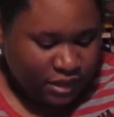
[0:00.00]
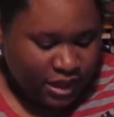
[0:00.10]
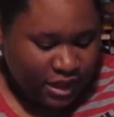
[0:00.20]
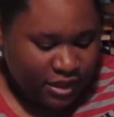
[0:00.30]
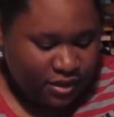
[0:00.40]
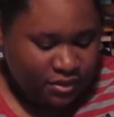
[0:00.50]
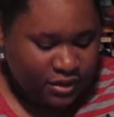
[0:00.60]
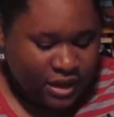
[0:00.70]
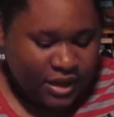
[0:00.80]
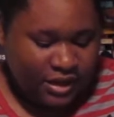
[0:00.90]
Hell
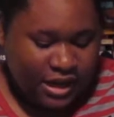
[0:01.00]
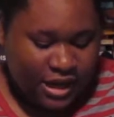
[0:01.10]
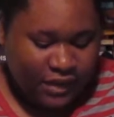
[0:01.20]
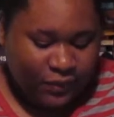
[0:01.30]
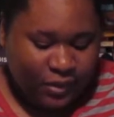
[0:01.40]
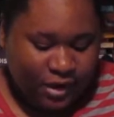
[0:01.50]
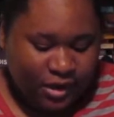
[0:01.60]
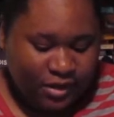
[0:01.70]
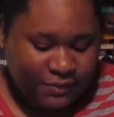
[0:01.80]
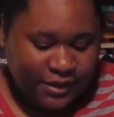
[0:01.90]
and High
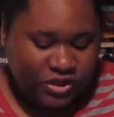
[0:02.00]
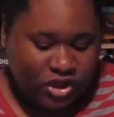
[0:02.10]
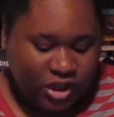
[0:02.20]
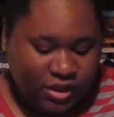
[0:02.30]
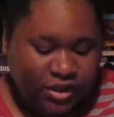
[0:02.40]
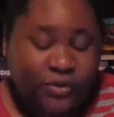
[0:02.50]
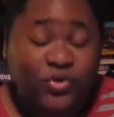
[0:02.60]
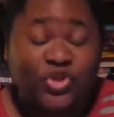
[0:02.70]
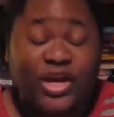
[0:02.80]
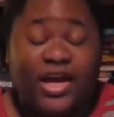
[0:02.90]
Water by Charlie
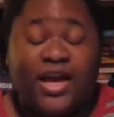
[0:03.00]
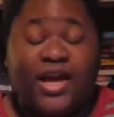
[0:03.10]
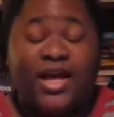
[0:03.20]
Cochet.